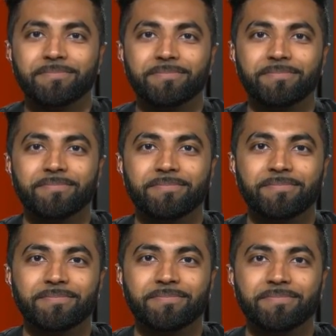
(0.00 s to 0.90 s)

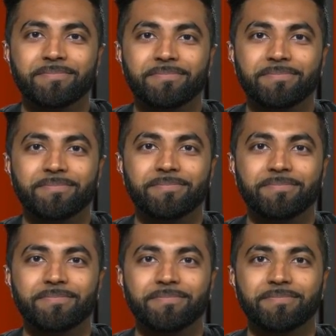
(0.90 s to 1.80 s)

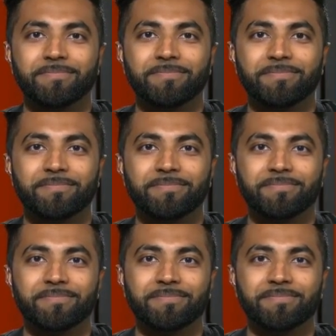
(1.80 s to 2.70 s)

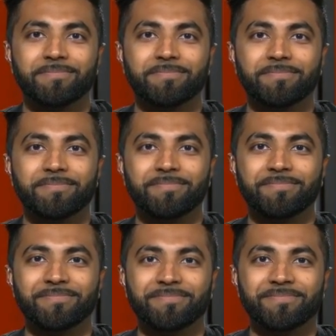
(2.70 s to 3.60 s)

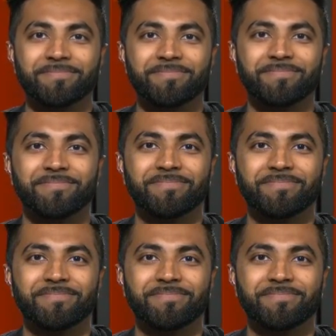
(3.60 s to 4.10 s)
(silent)